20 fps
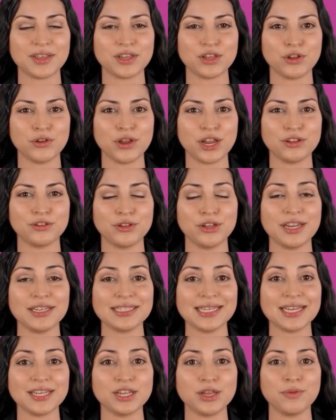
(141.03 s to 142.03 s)
you're
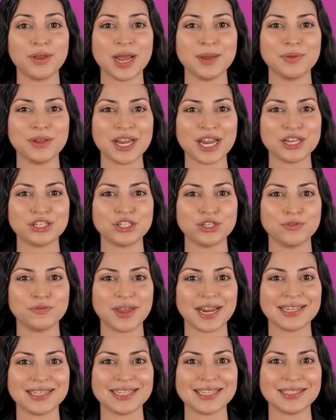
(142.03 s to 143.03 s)
introducing new application
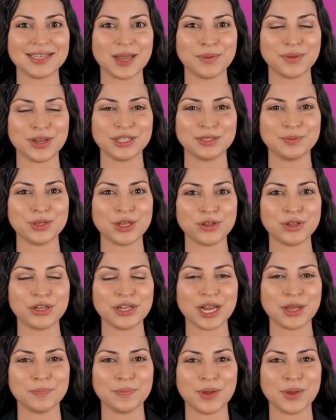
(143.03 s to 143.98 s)
risks that must be looked at